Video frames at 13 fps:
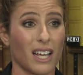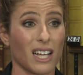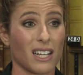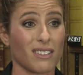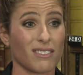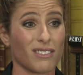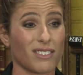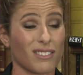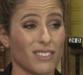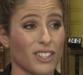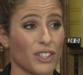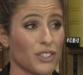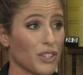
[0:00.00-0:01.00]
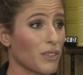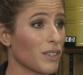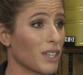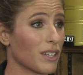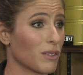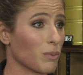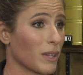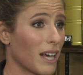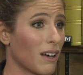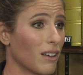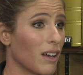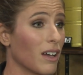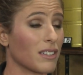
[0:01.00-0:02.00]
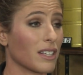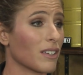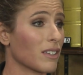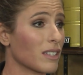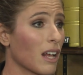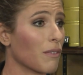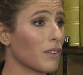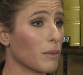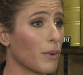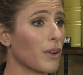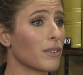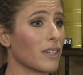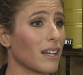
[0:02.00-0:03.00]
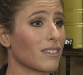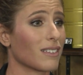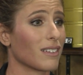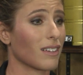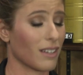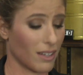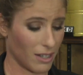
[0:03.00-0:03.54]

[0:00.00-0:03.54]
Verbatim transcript: And you do this without hurting yourself in the process.